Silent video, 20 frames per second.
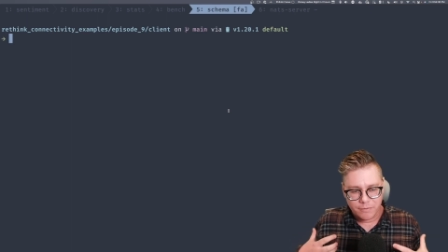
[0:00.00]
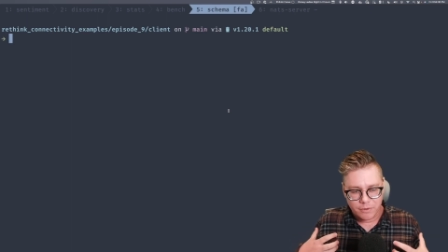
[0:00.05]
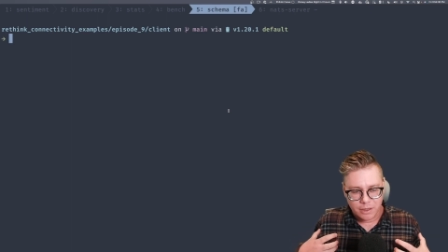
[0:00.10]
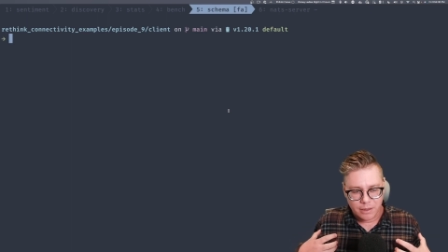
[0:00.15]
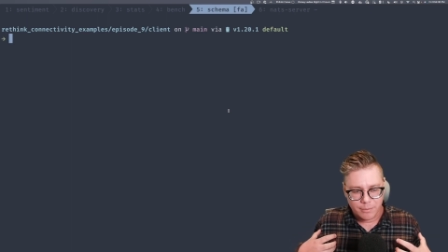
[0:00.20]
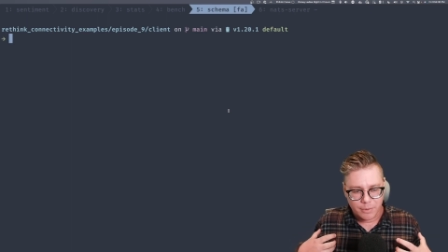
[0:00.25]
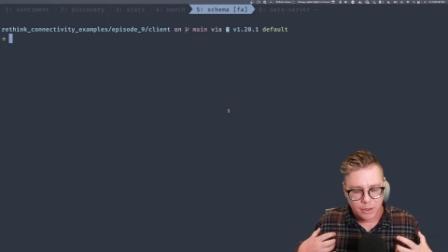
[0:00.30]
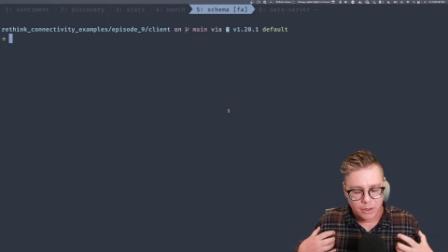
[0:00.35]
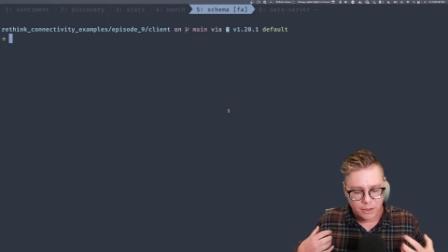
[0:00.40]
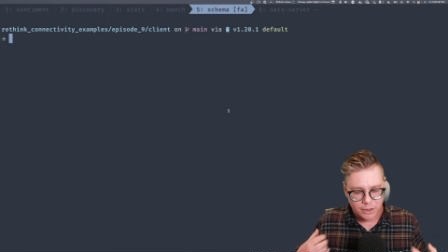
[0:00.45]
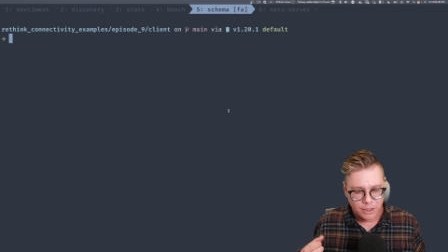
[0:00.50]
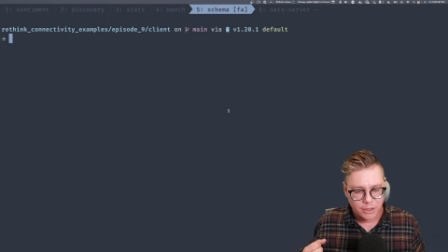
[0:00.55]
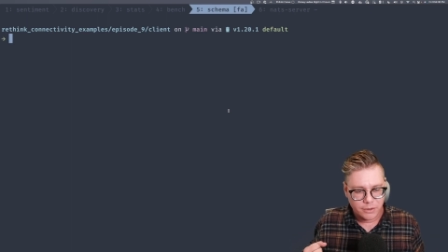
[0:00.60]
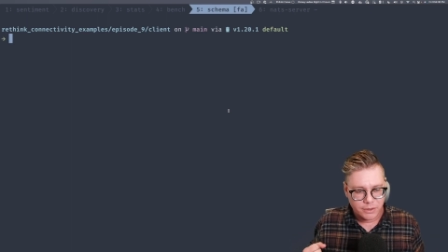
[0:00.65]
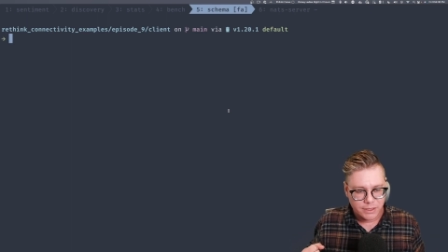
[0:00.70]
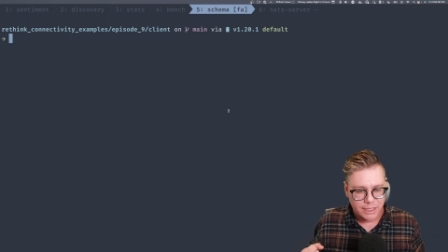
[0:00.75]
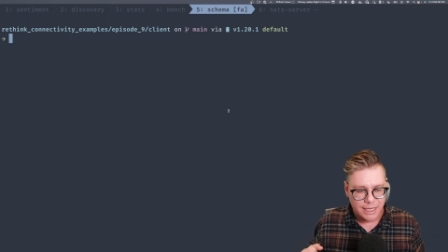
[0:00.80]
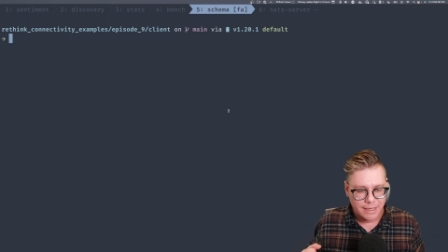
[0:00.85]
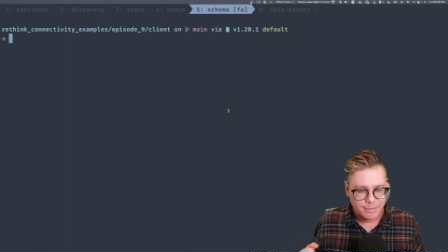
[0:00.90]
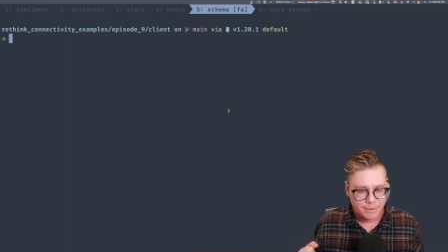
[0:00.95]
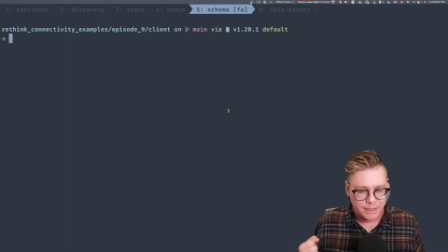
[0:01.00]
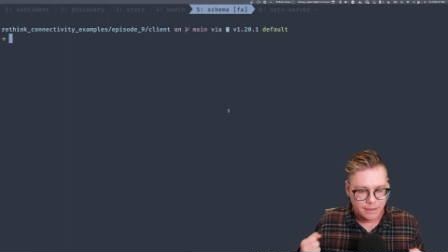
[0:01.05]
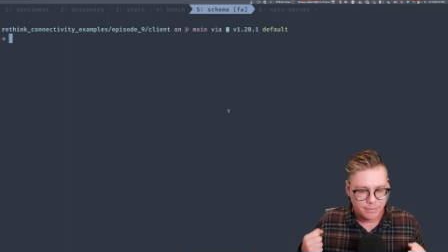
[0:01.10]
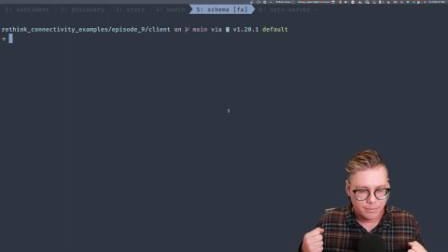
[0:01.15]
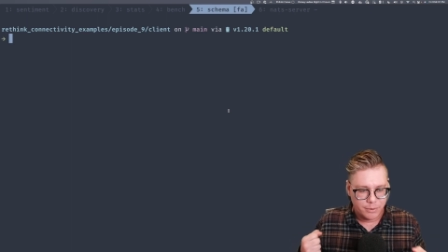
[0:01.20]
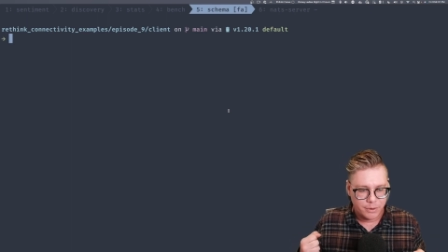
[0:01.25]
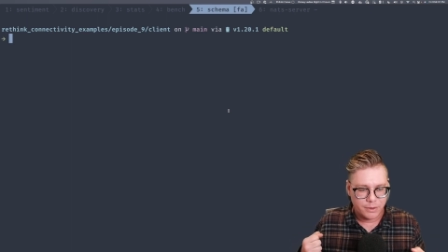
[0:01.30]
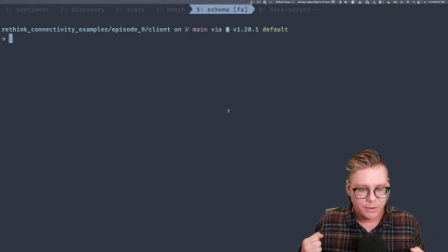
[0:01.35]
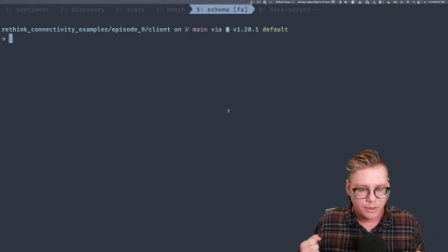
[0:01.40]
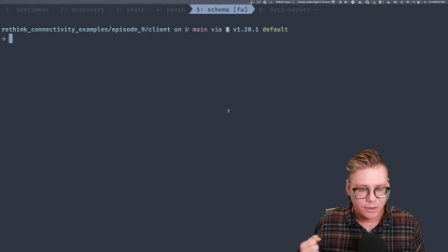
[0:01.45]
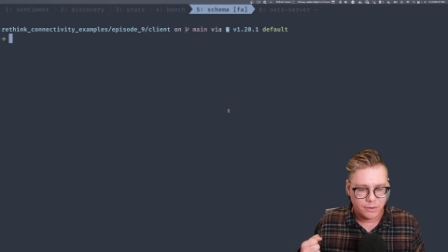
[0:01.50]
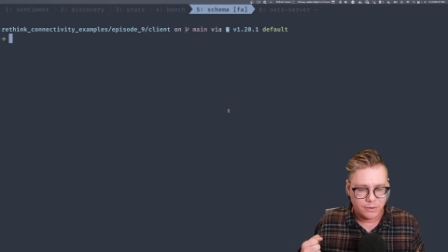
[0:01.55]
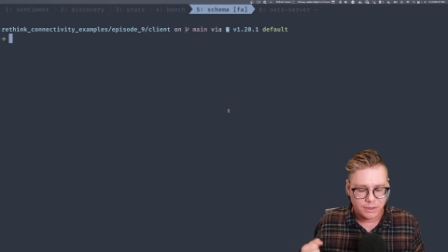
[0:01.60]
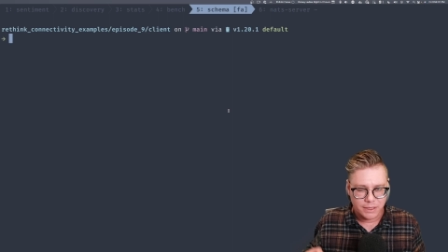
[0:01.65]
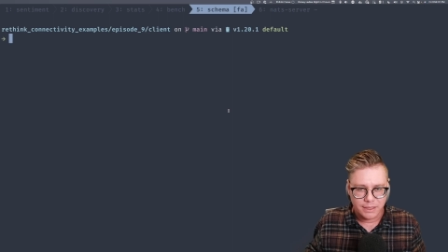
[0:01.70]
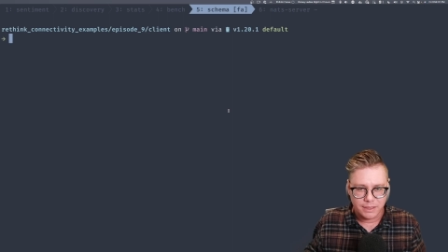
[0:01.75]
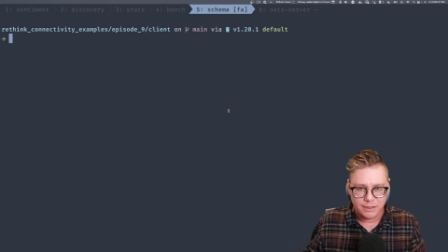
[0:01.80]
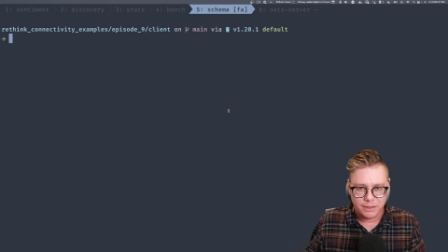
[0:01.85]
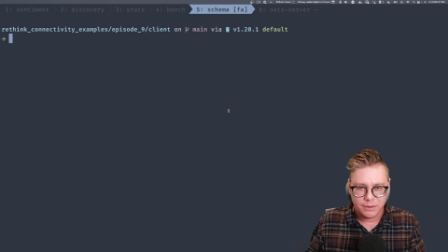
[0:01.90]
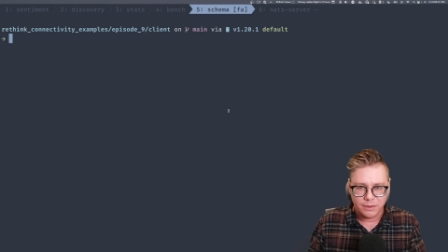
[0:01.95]
from our Go types and put those
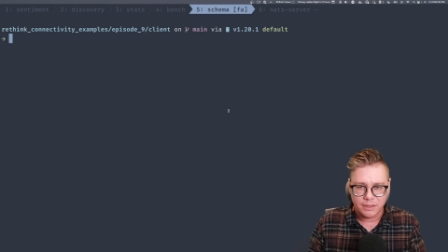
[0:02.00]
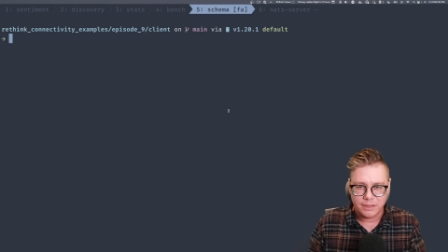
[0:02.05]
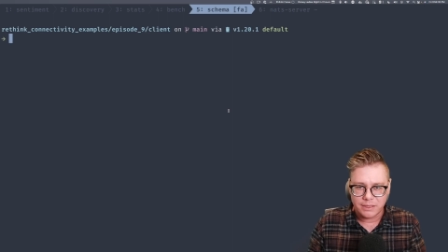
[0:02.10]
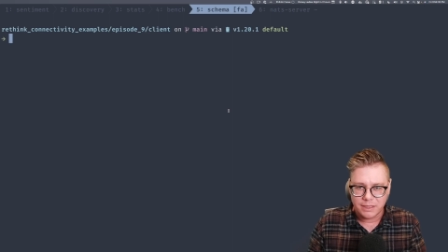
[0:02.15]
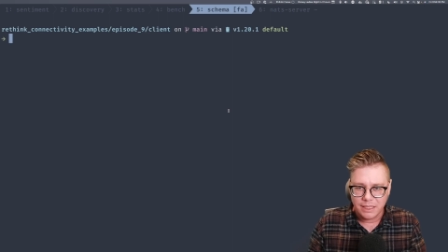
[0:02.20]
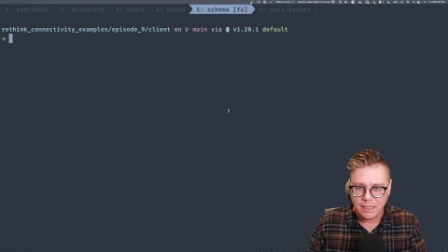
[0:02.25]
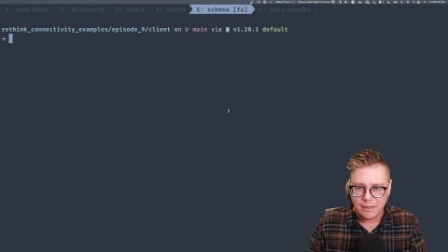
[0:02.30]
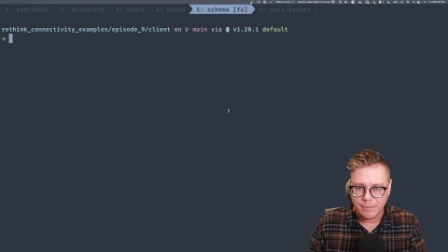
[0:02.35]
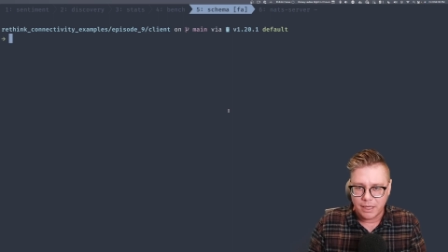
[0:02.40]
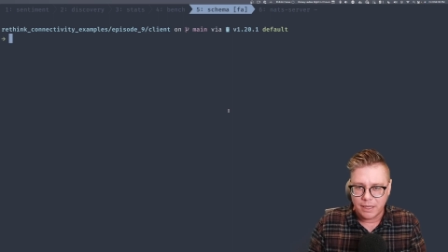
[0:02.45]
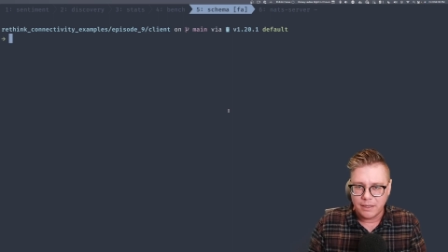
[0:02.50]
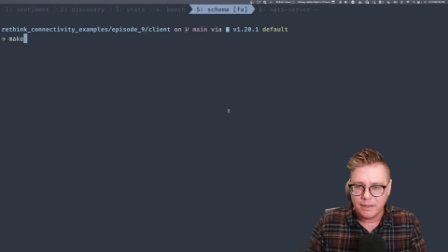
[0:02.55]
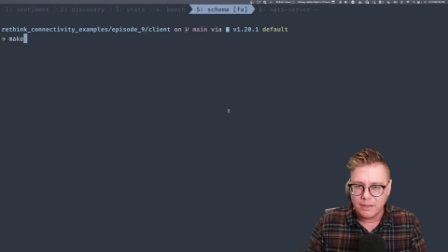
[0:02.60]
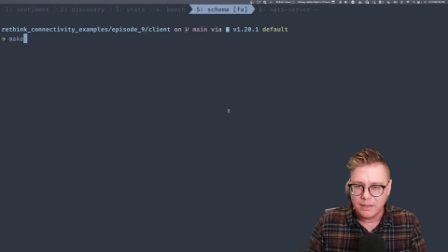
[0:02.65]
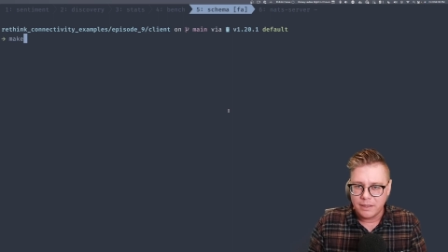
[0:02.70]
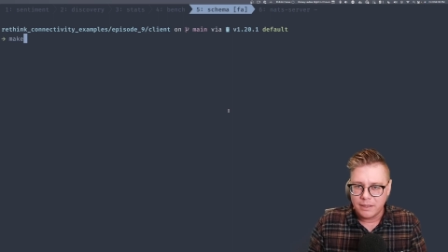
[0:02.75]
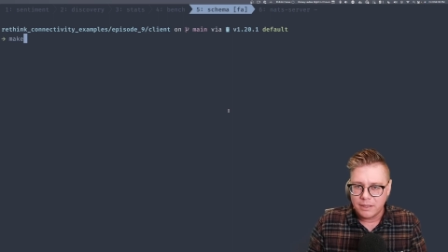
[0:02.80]
into the schema.